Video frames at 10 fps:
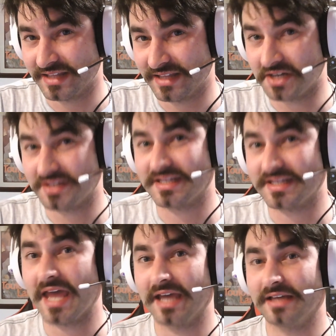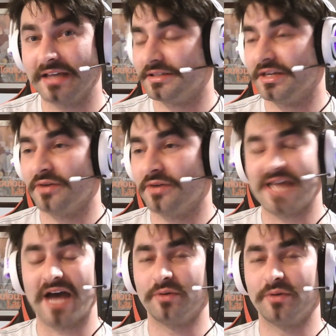that are saying,
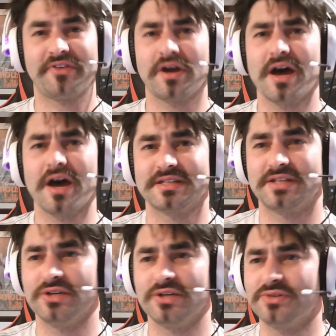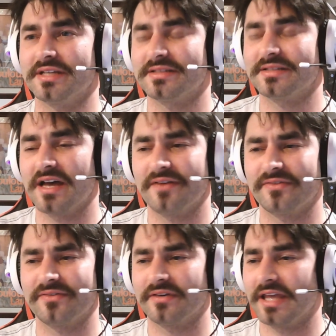down with the Constitution and stuff.